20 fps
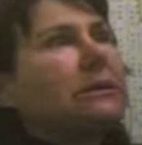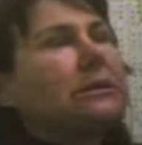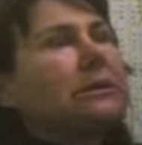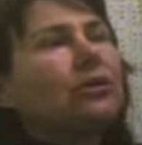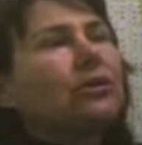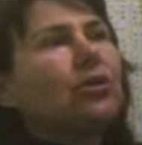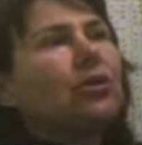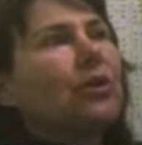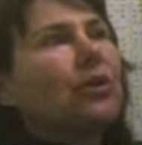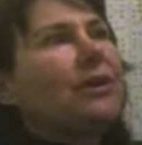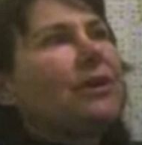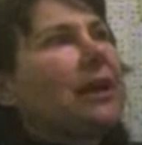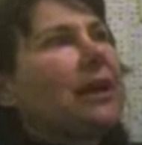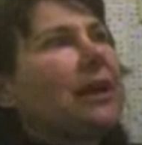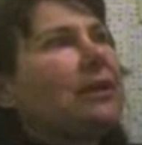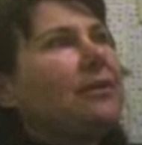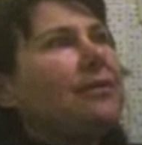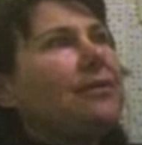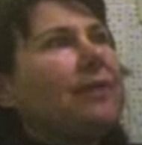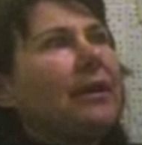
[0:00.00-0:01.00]
toward the end
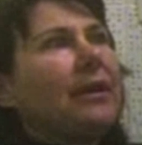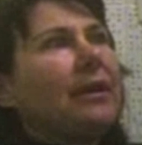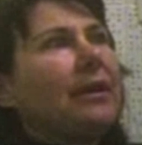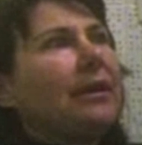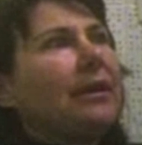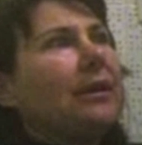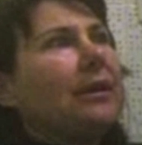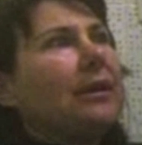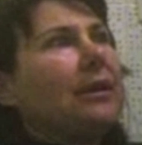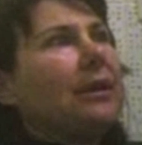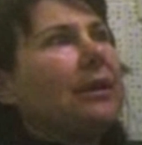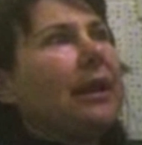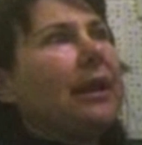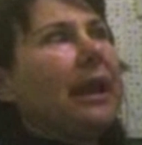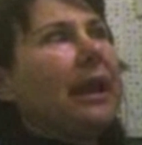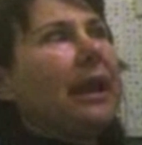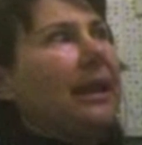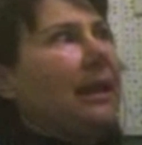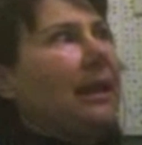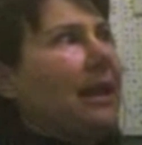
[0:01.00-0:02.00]
of
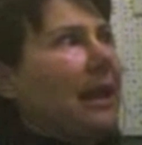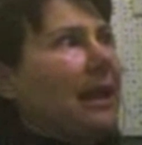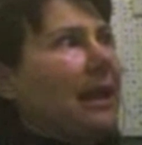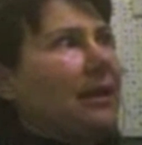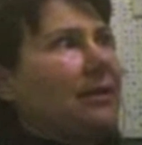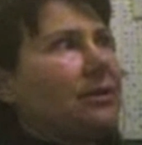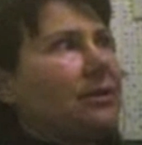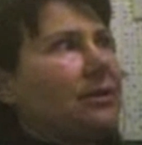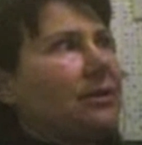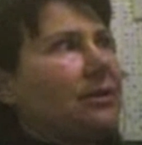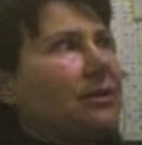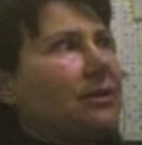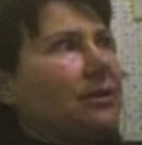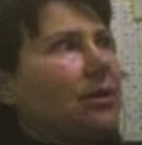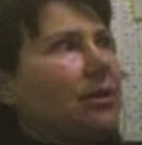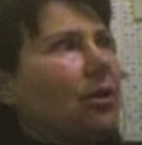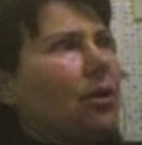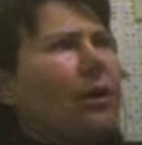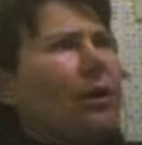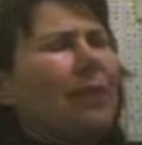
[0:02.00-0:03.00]
88,
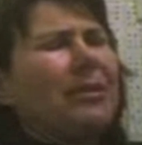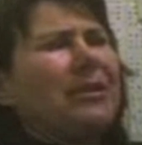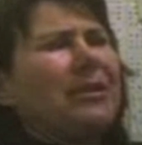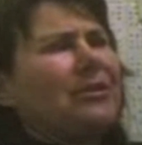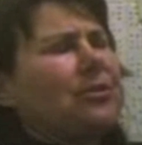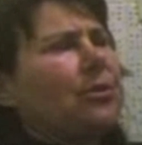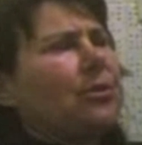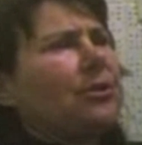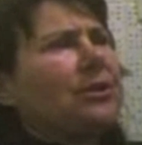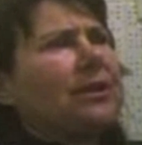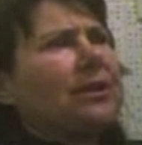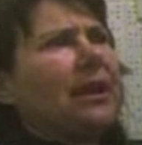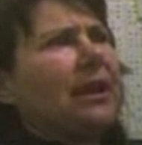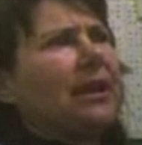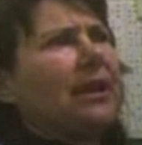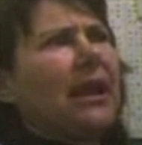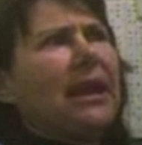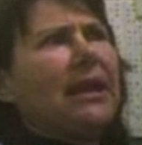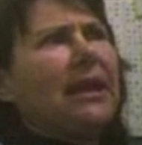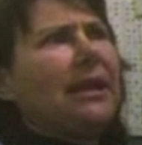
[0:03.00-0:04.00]
or I mean, 88,
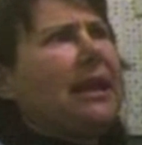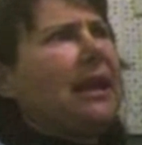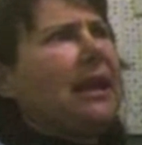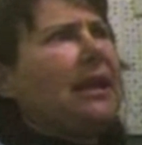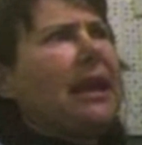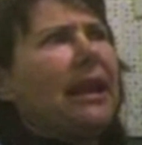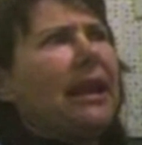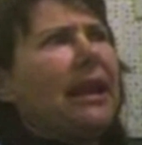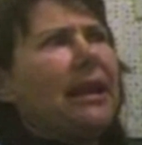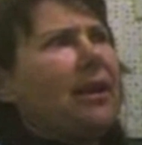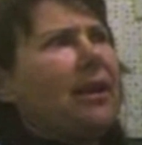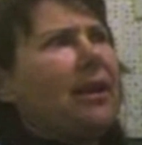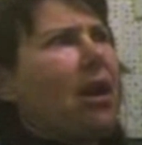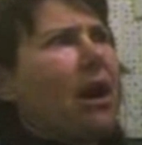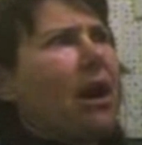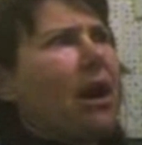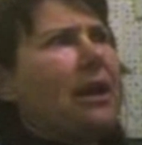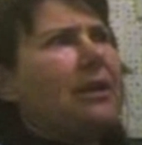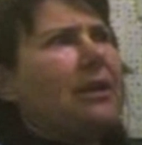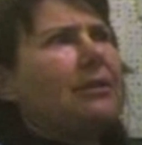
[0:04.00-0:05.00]

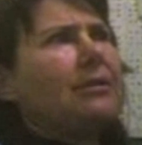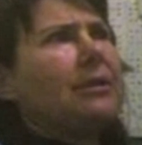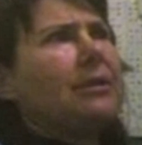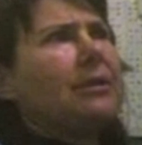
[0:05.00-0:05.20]
89,